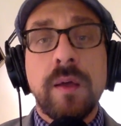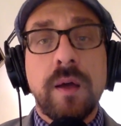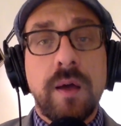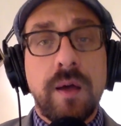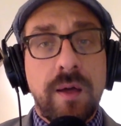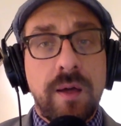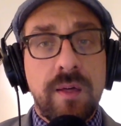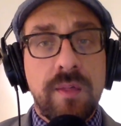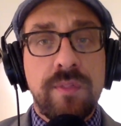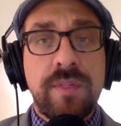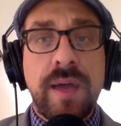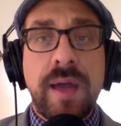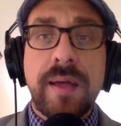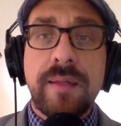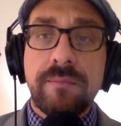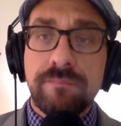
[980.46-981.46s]

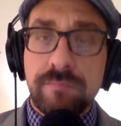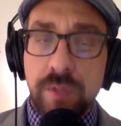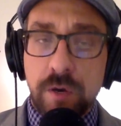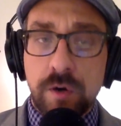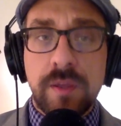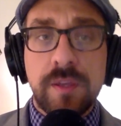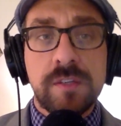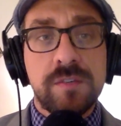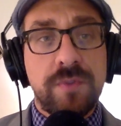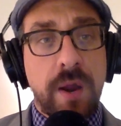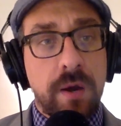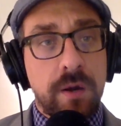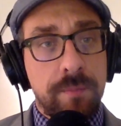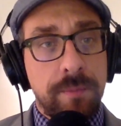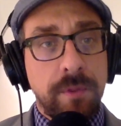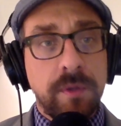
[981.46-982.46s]
That there is
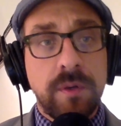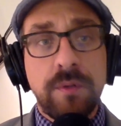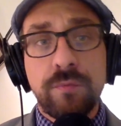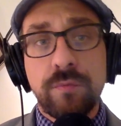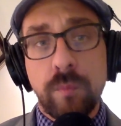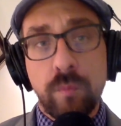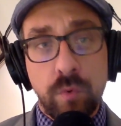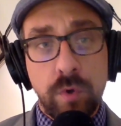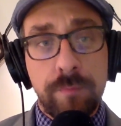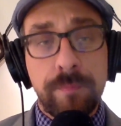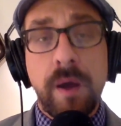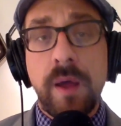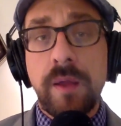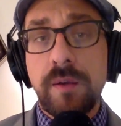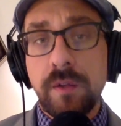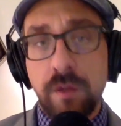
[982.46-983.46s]
variability from
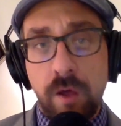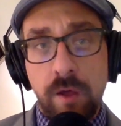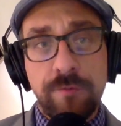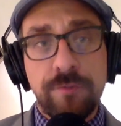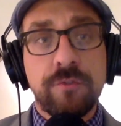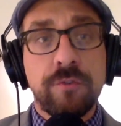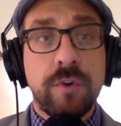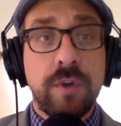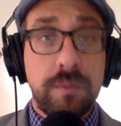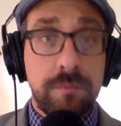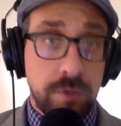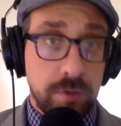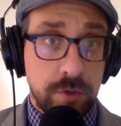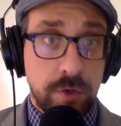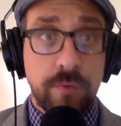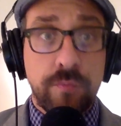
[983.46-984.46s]
Woodbine to Gulfstream
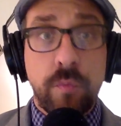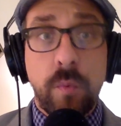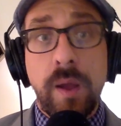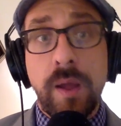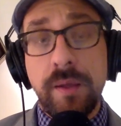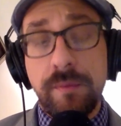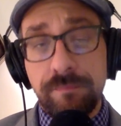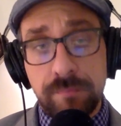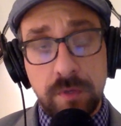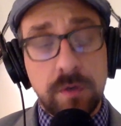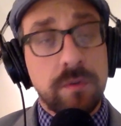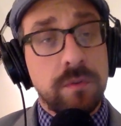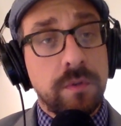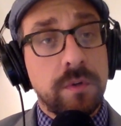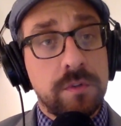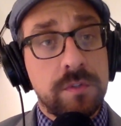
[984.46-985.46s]
to Turfway.
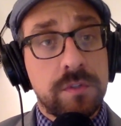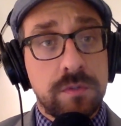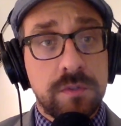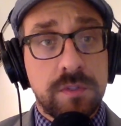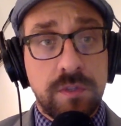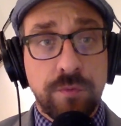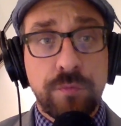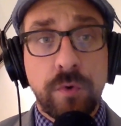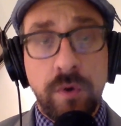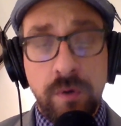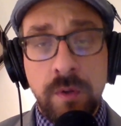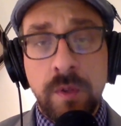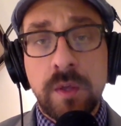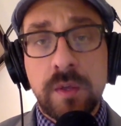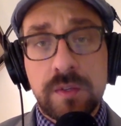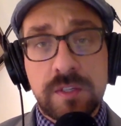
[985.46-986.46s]
There's different
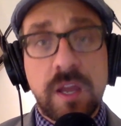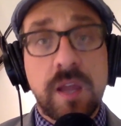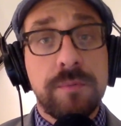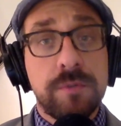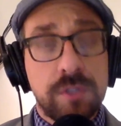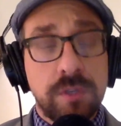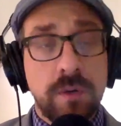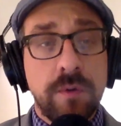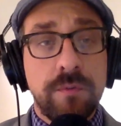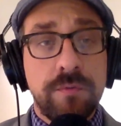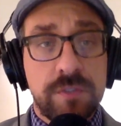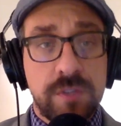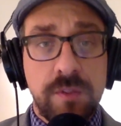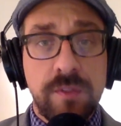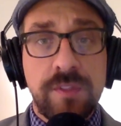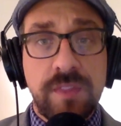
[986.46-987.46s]
types of
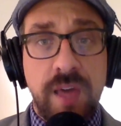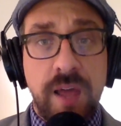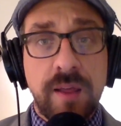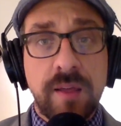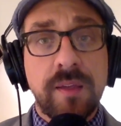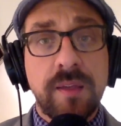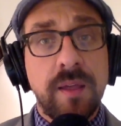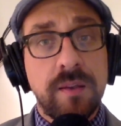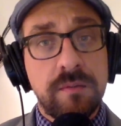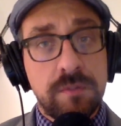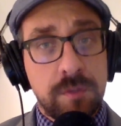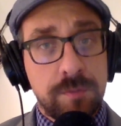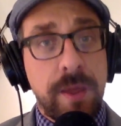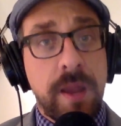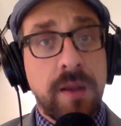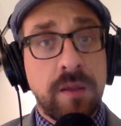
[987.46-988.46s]
synthetic, and
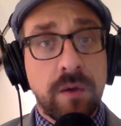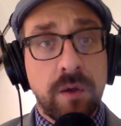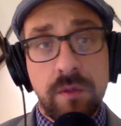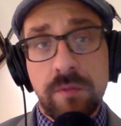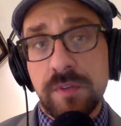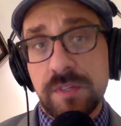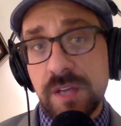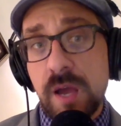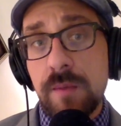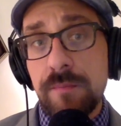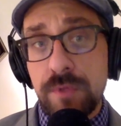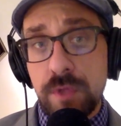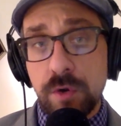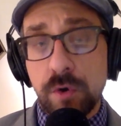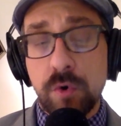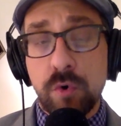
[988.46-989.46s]
depending on the type
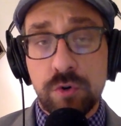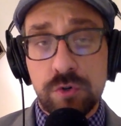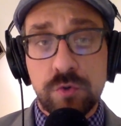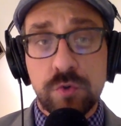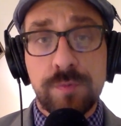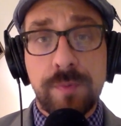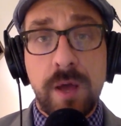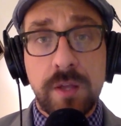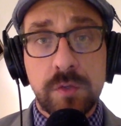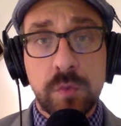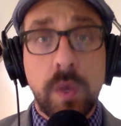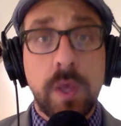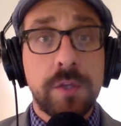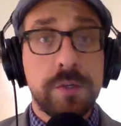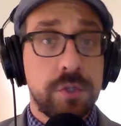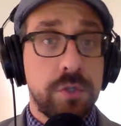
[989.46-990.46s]
that your horse responds
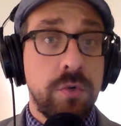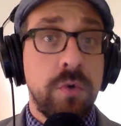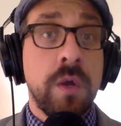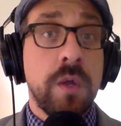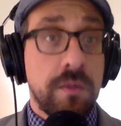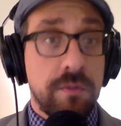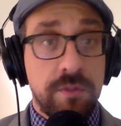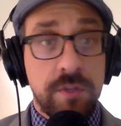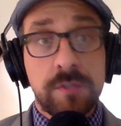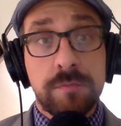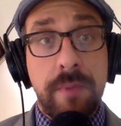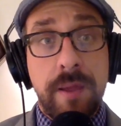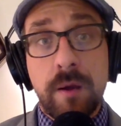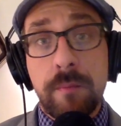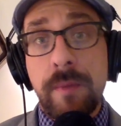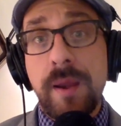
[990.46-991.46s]
well to, this
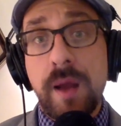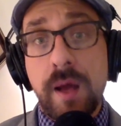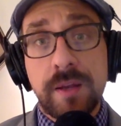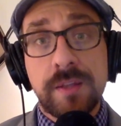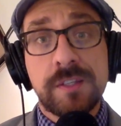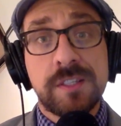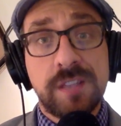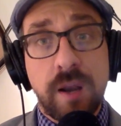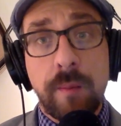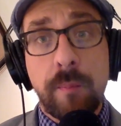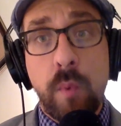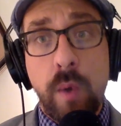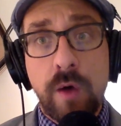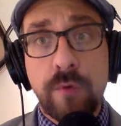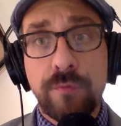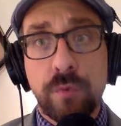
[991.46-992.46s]
may or may not set up
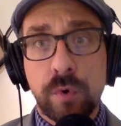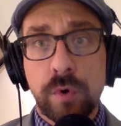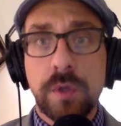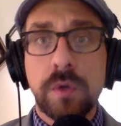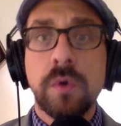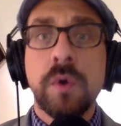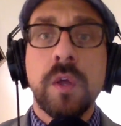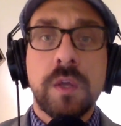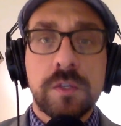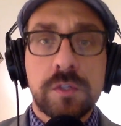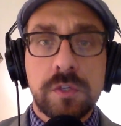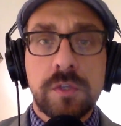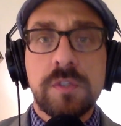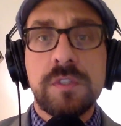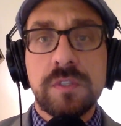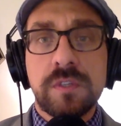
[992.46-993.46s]
well for you. So
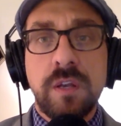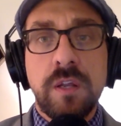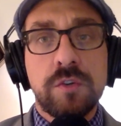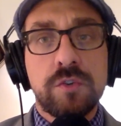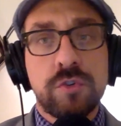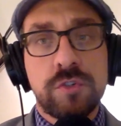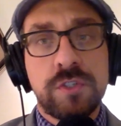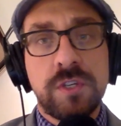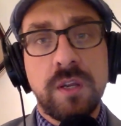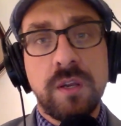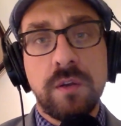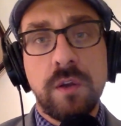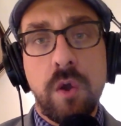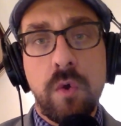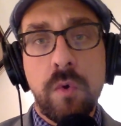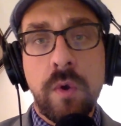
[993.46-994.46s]
this is an interesting
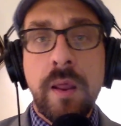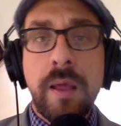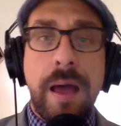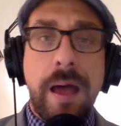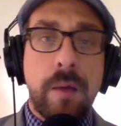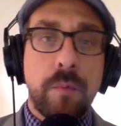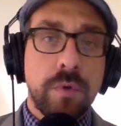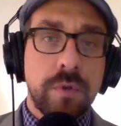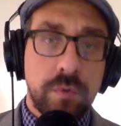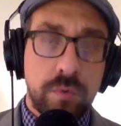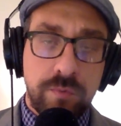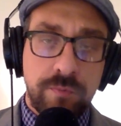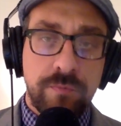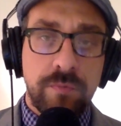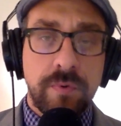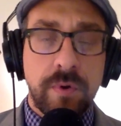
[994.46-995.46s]
note. I will
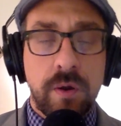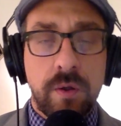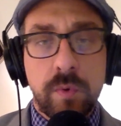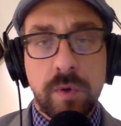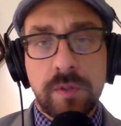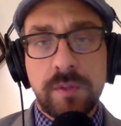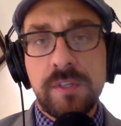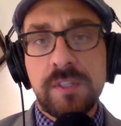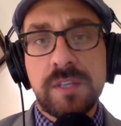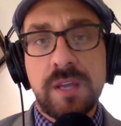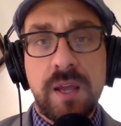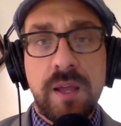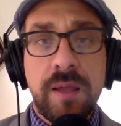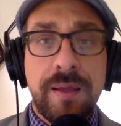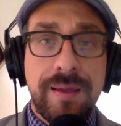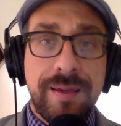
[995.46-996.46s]
very quickly
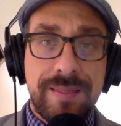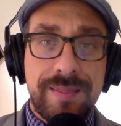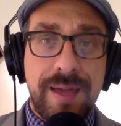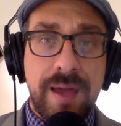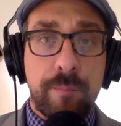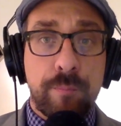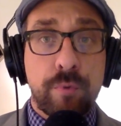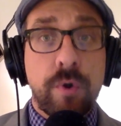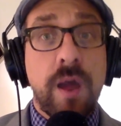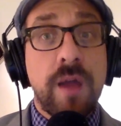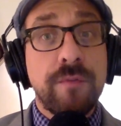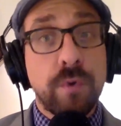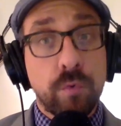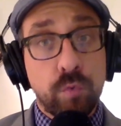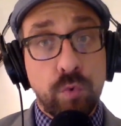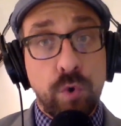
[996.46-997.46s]
say that
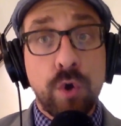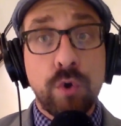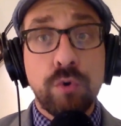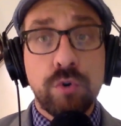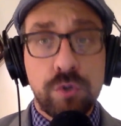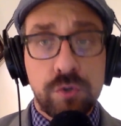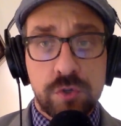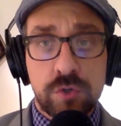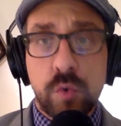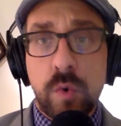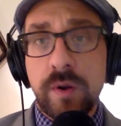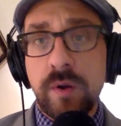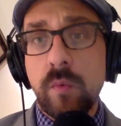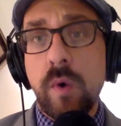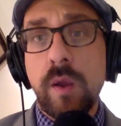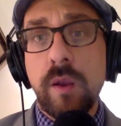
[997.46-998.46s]
Private Road, who's a
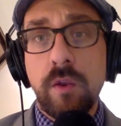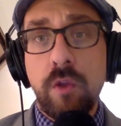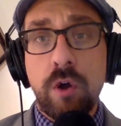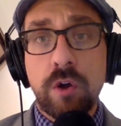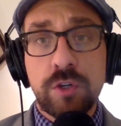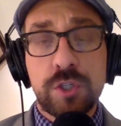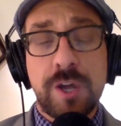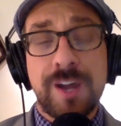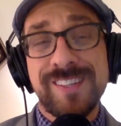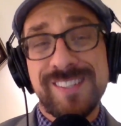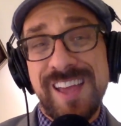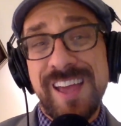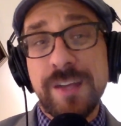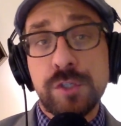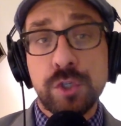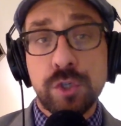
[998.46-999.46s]
20-1 long shot, is
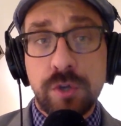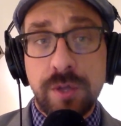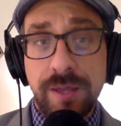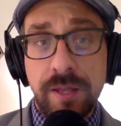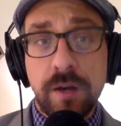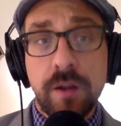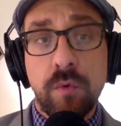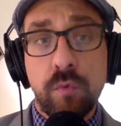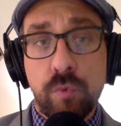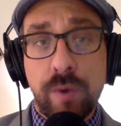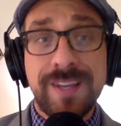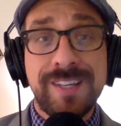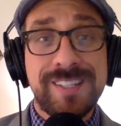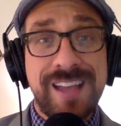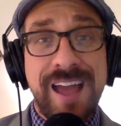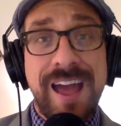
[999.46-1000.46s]
entered in a
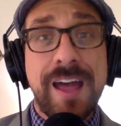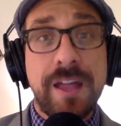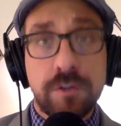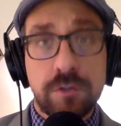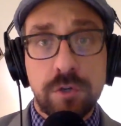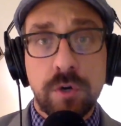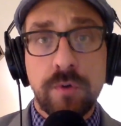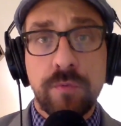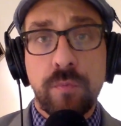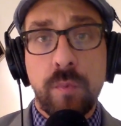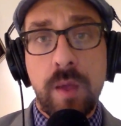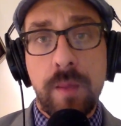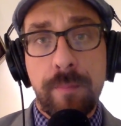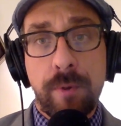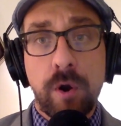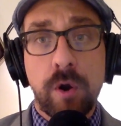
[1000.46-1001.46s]
race at
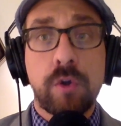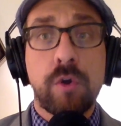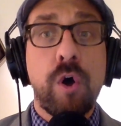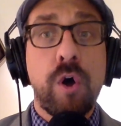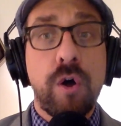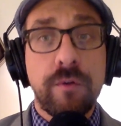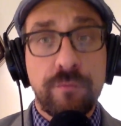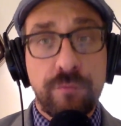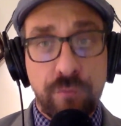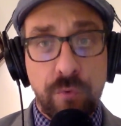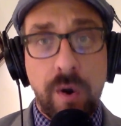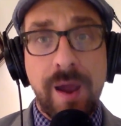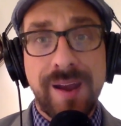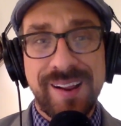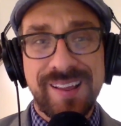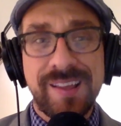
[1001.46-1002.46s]
Turfway Park on
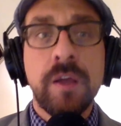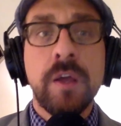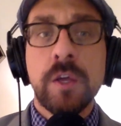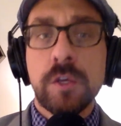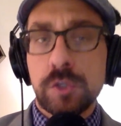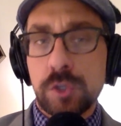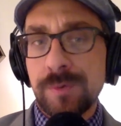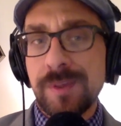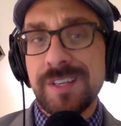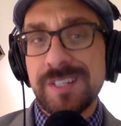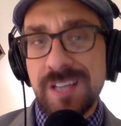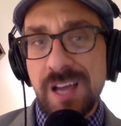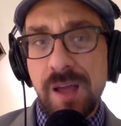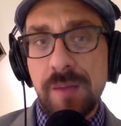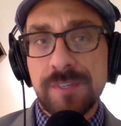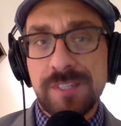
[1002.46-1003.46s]
Friday. So by the
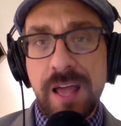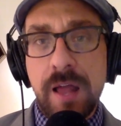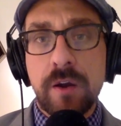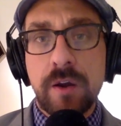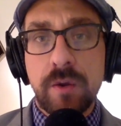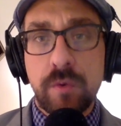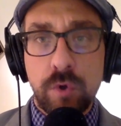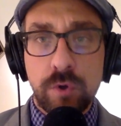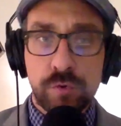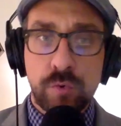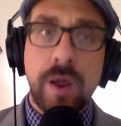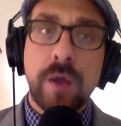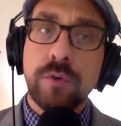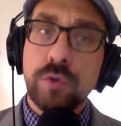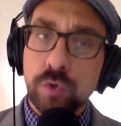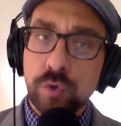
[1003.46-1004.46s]
time Saturday rolls
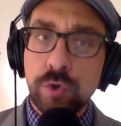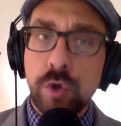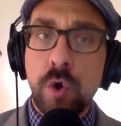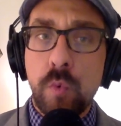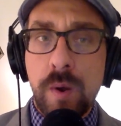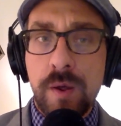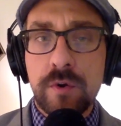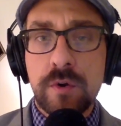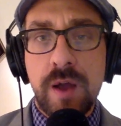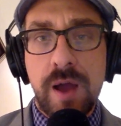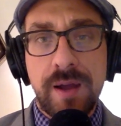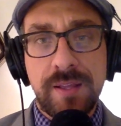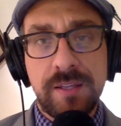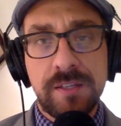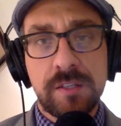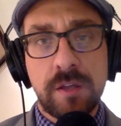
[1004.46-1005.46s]
around, you'll know whether or not
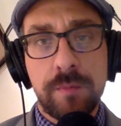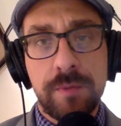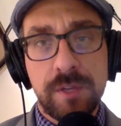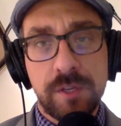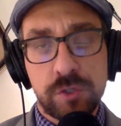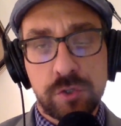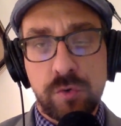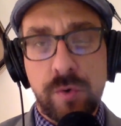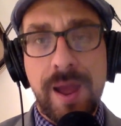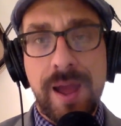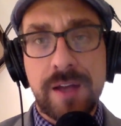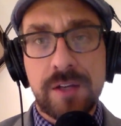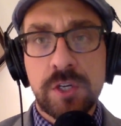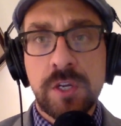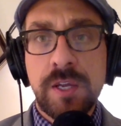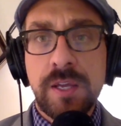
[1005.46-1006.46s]
he's going to be a
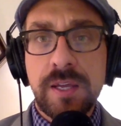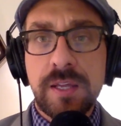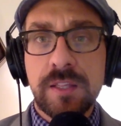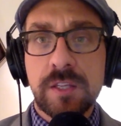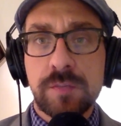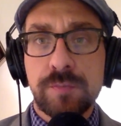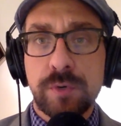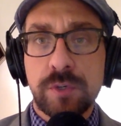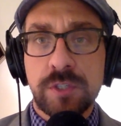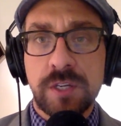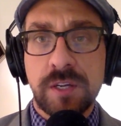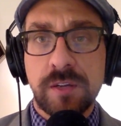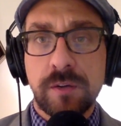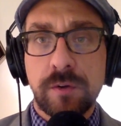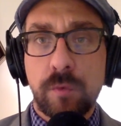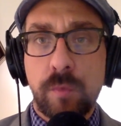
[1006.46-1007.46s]
scratch in this
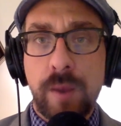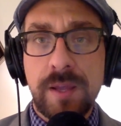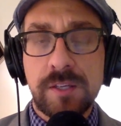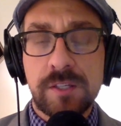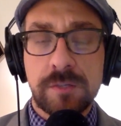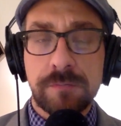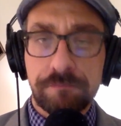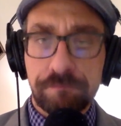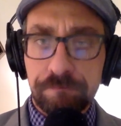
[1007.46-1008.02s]
particular race.